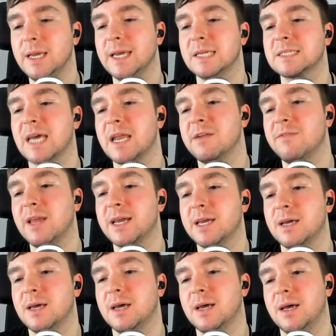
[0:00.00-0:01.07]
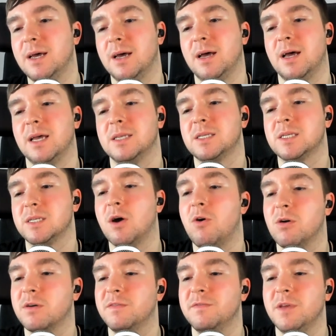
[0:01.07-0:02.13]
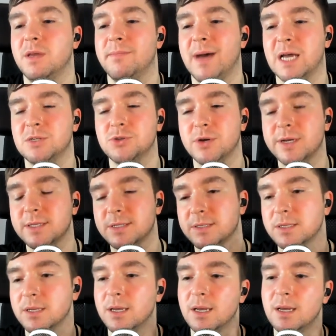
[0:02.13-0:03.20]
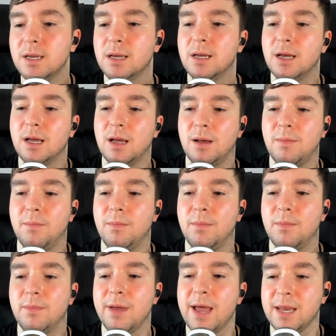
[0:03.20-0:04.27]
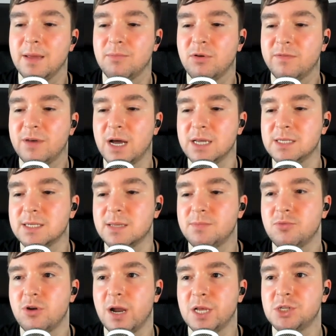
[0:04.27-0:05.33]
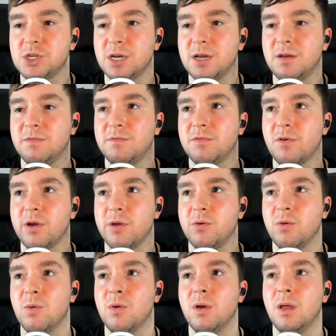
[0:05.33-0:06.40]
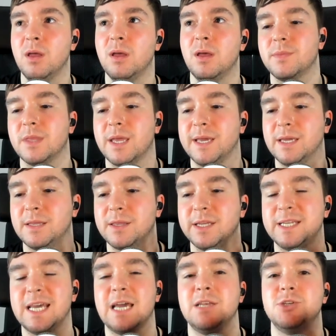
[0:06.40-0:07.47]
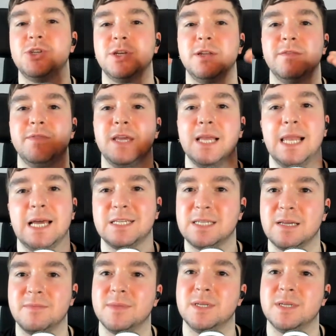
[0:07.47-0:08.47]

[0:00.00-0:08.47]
It's kind of like a a, a sock for your mattress, um, and it provides the pressure through like the tension of the elastic